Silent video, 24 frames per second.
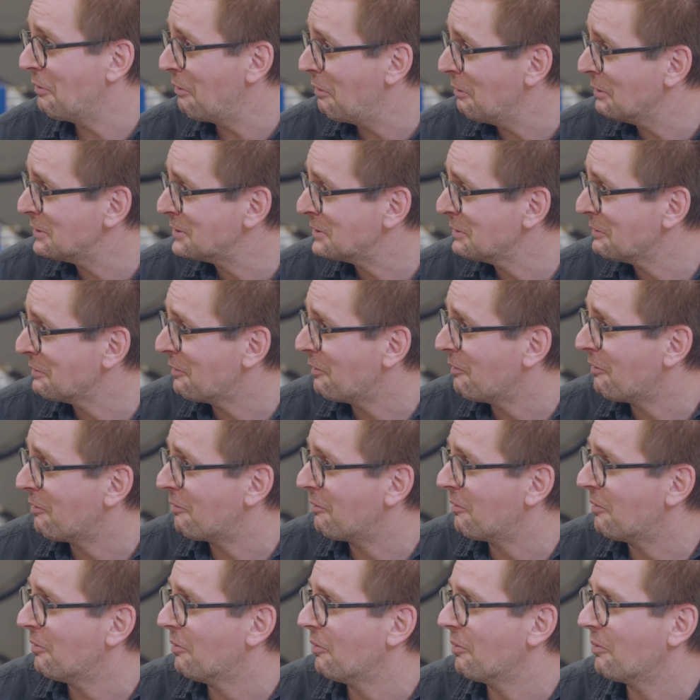person
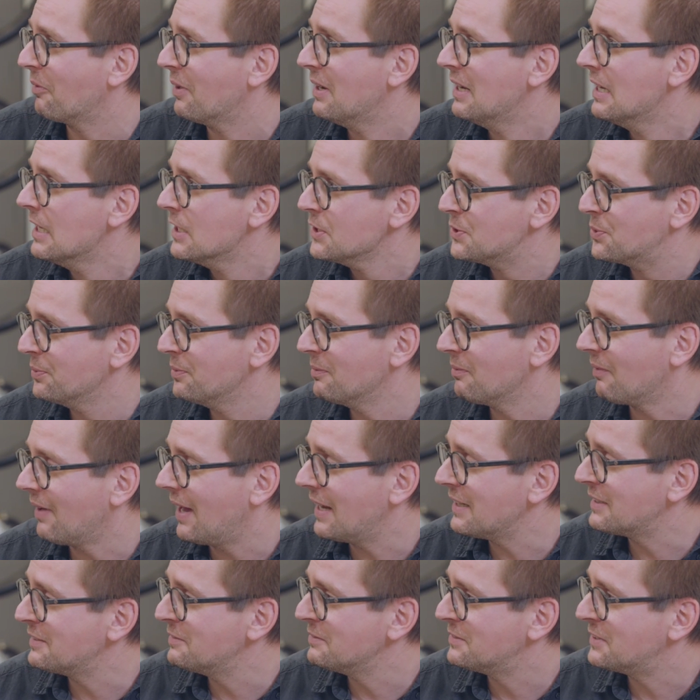or do you
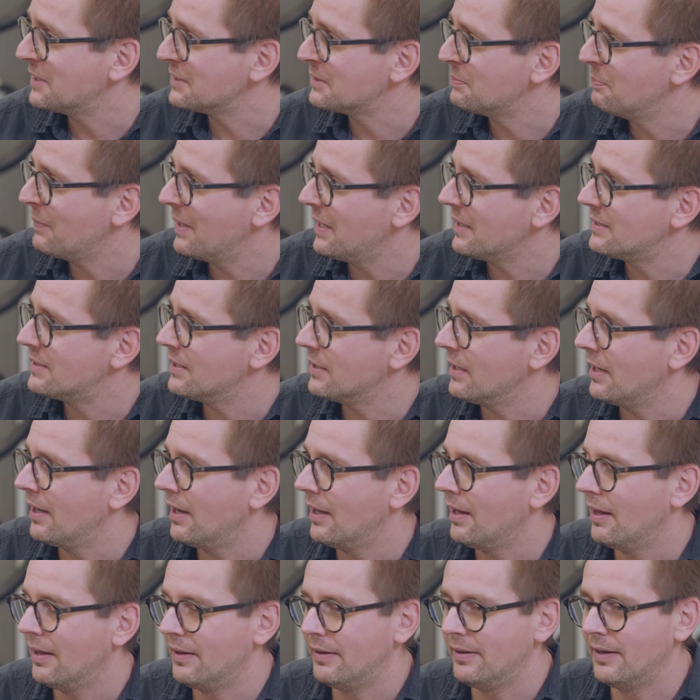like to just make
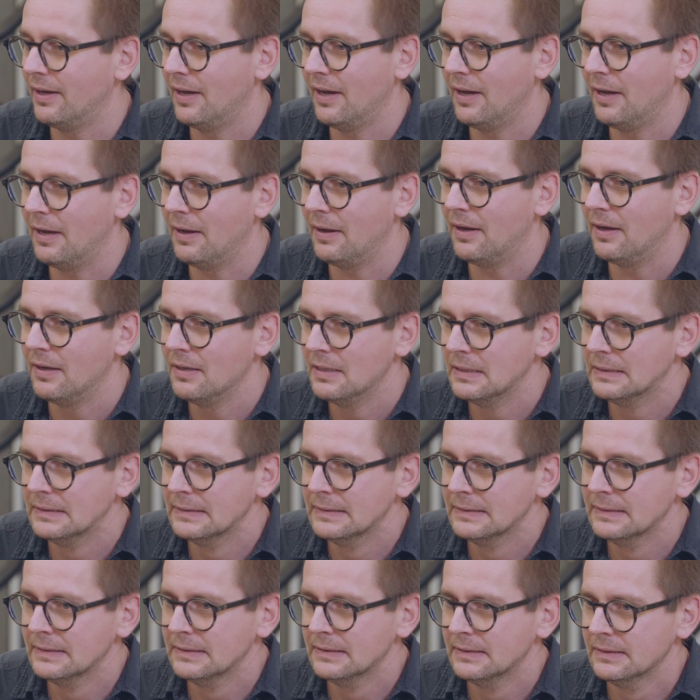the
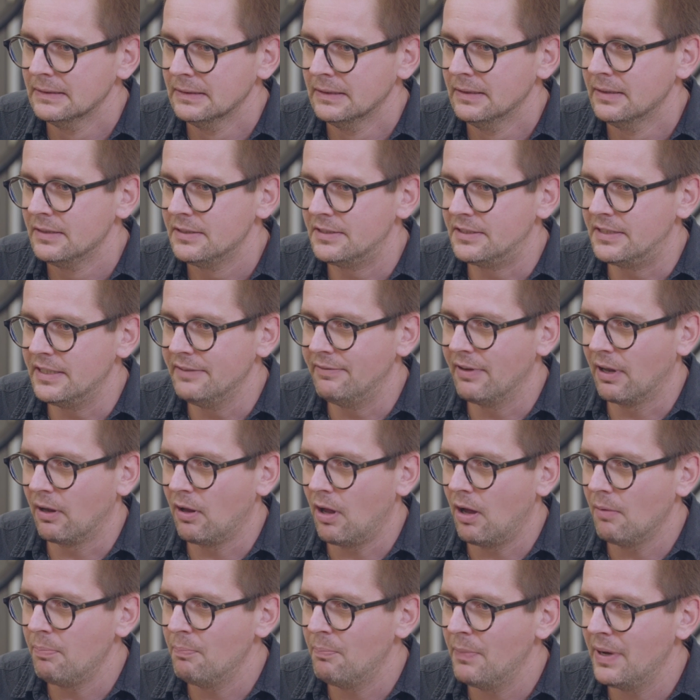
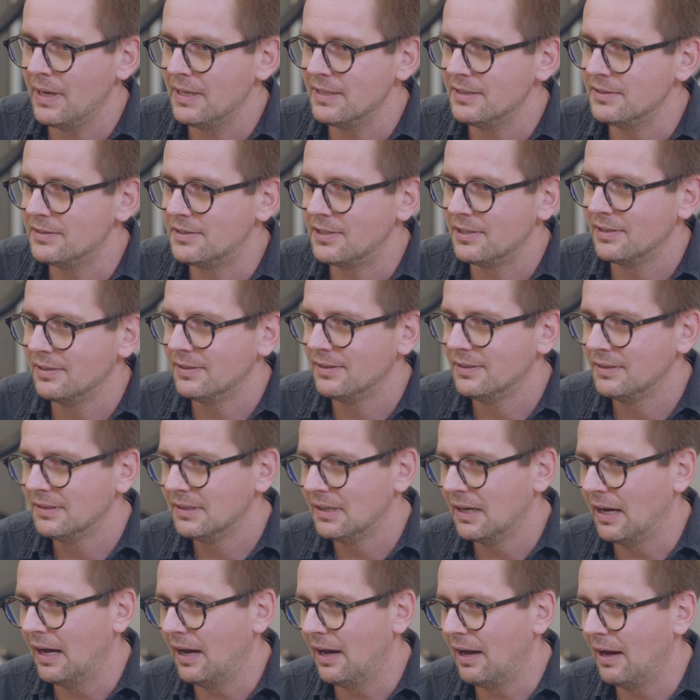development
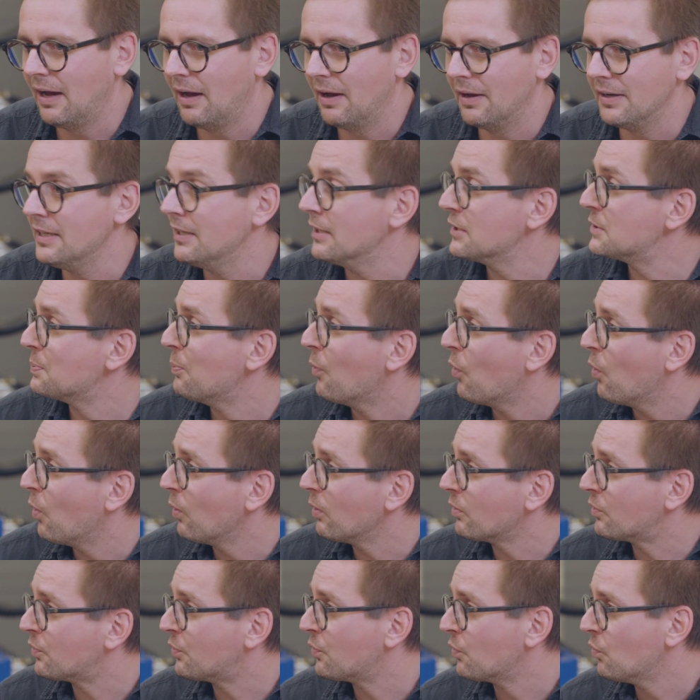in a
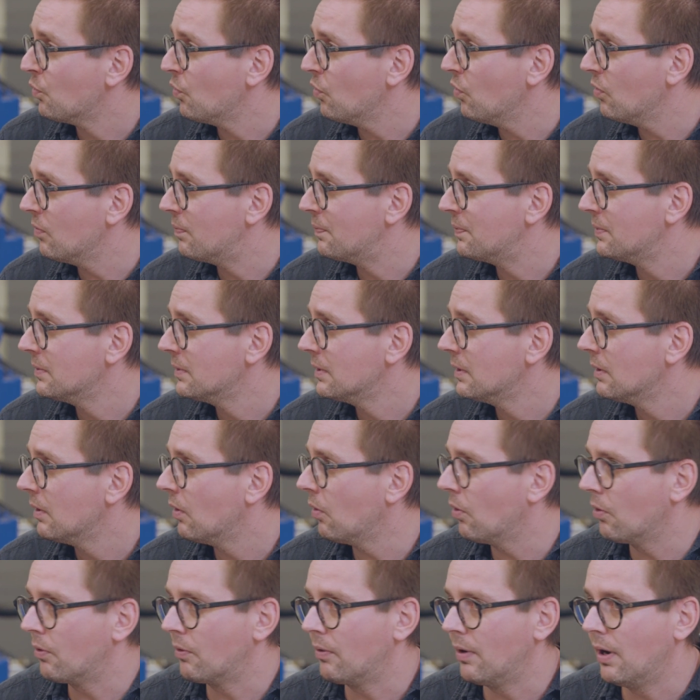small group,
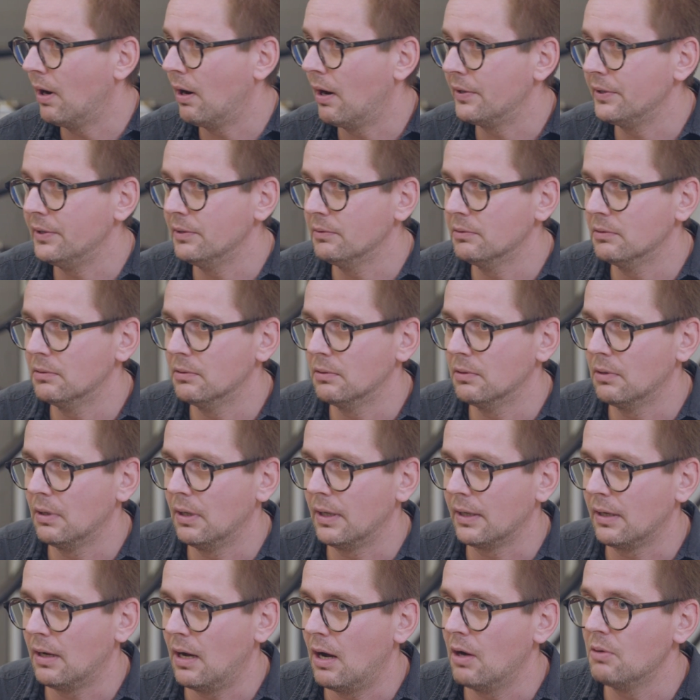or are you
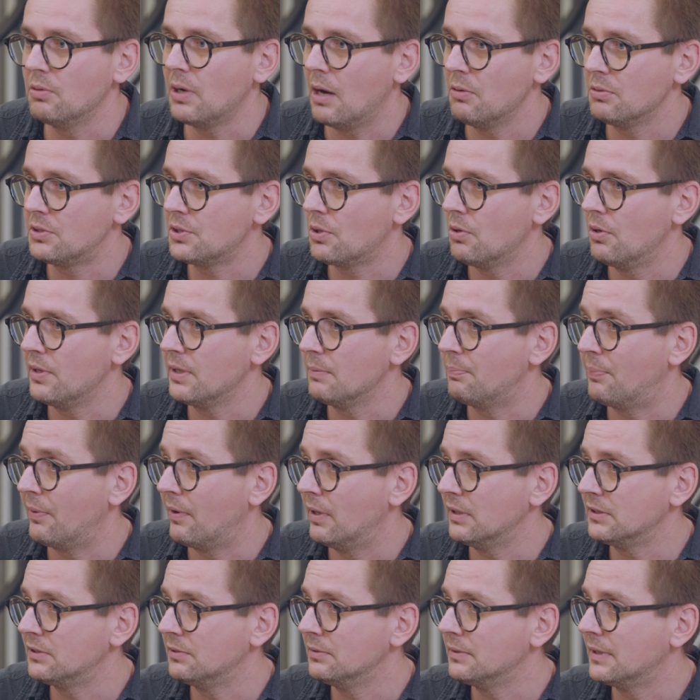like an outgoing
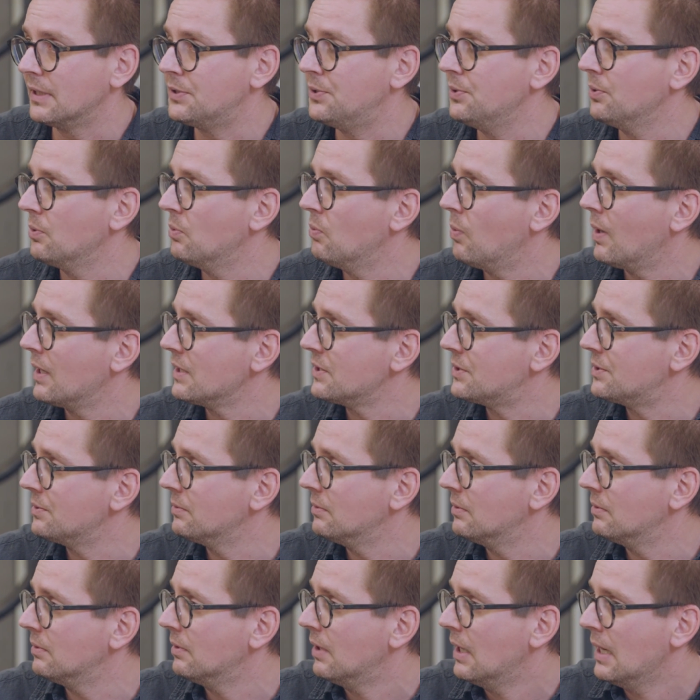person that you want
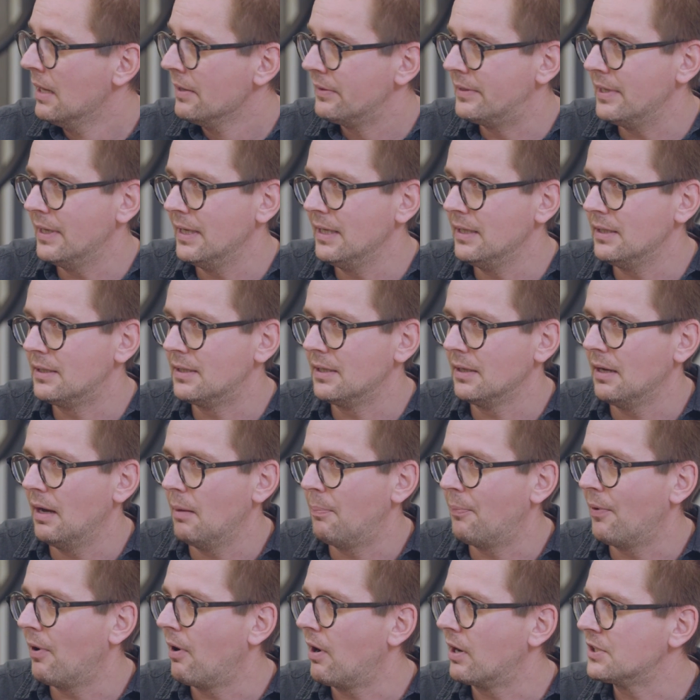to take
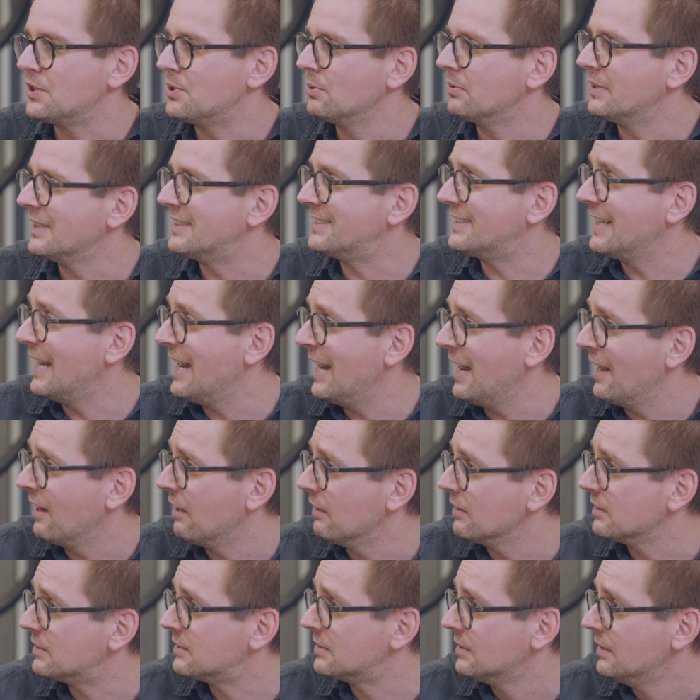a part to the
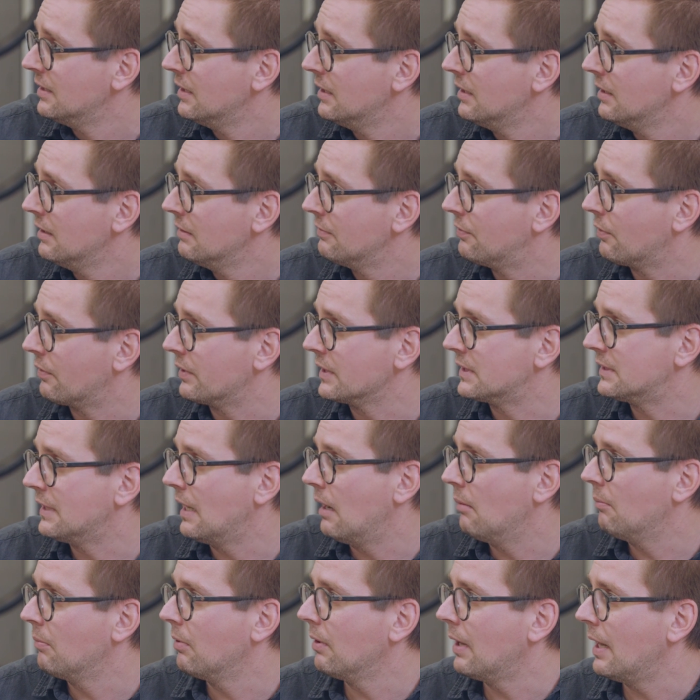sales, mm-hmm. for
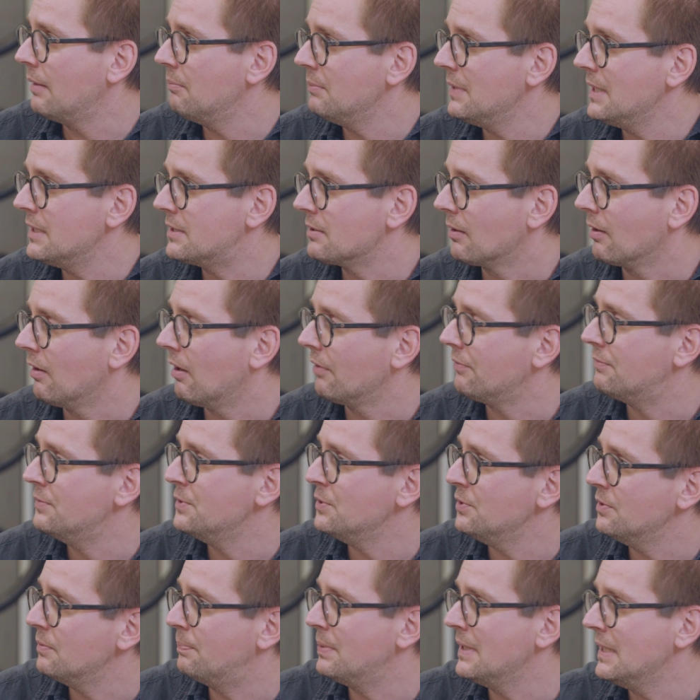example, and meet a lot of
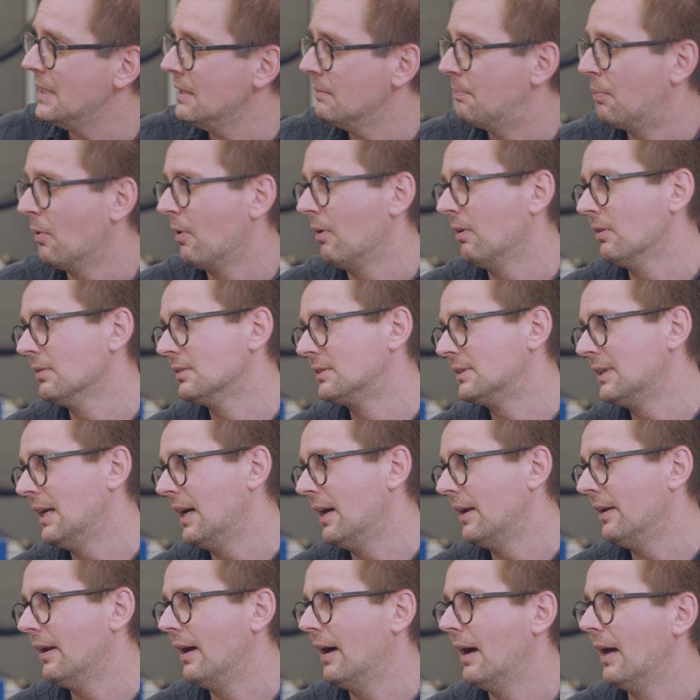new people?
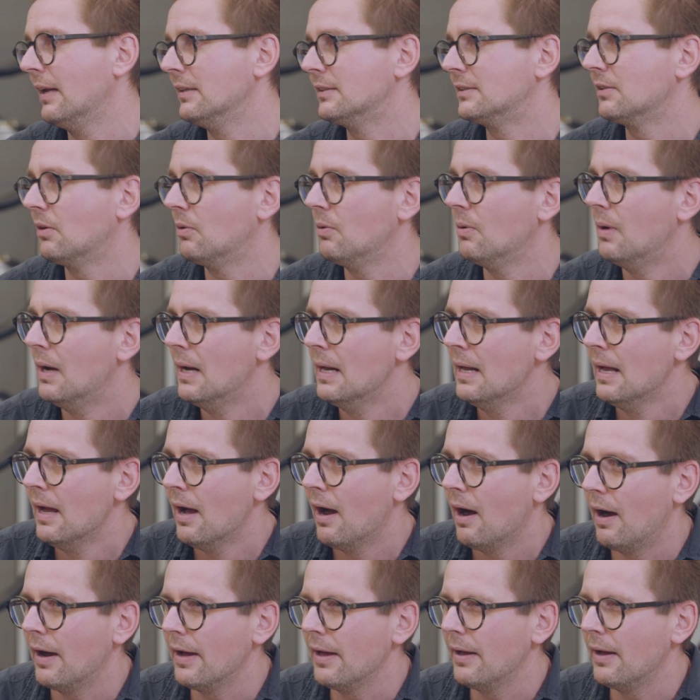And so
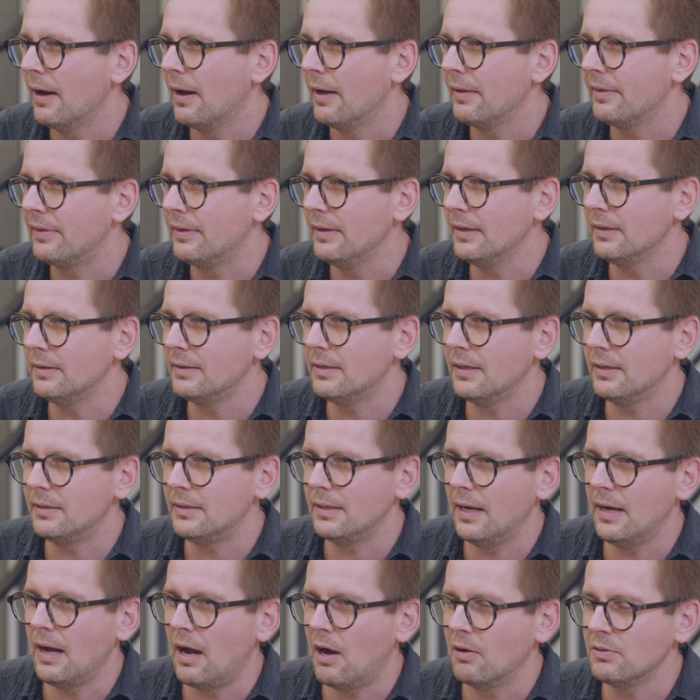I think that
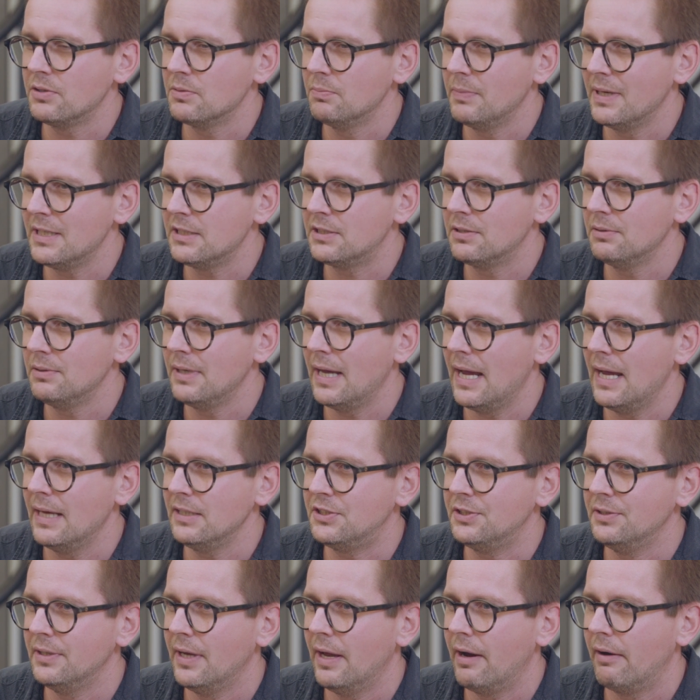the automation
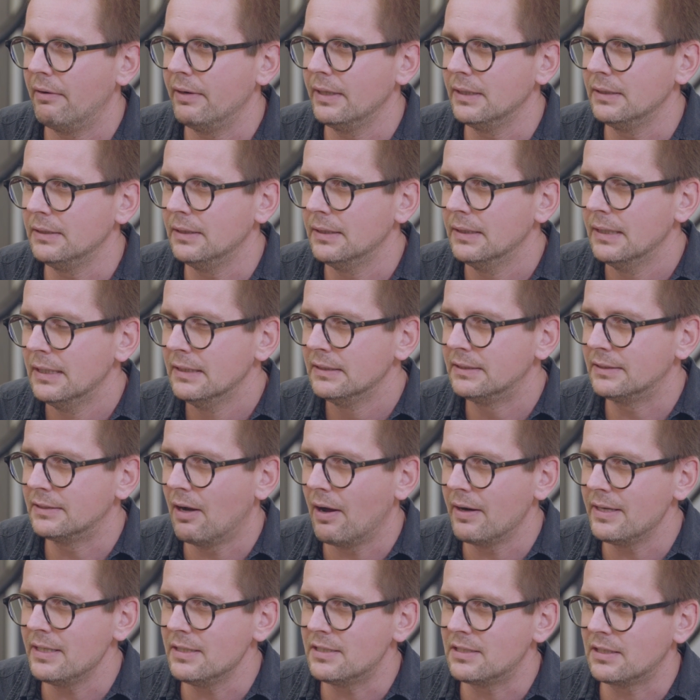engineering
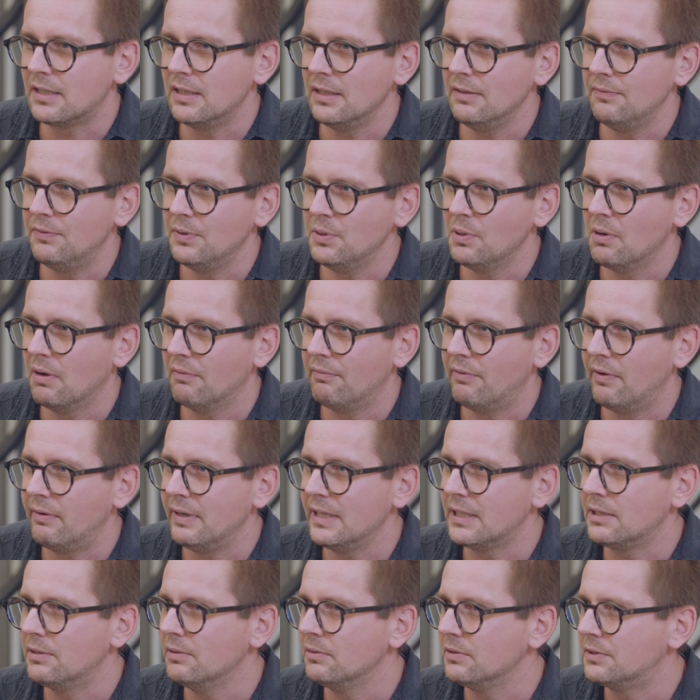studies give you a
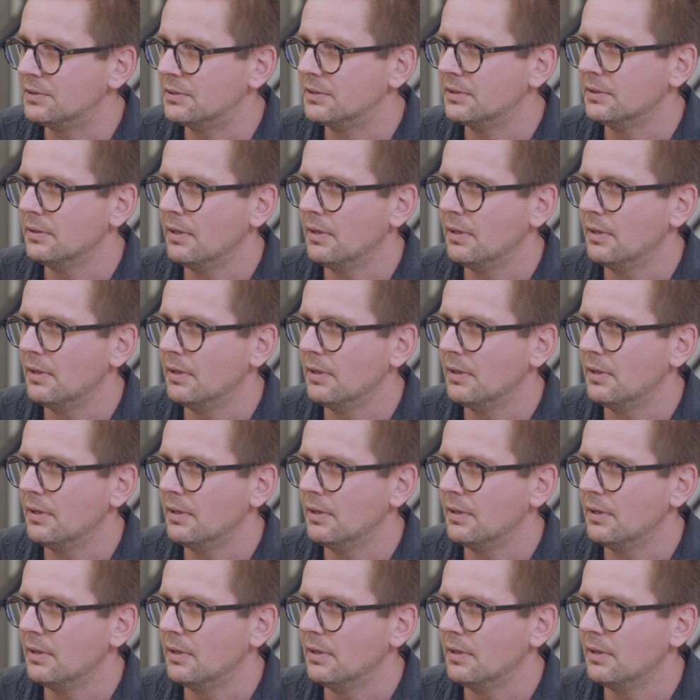very good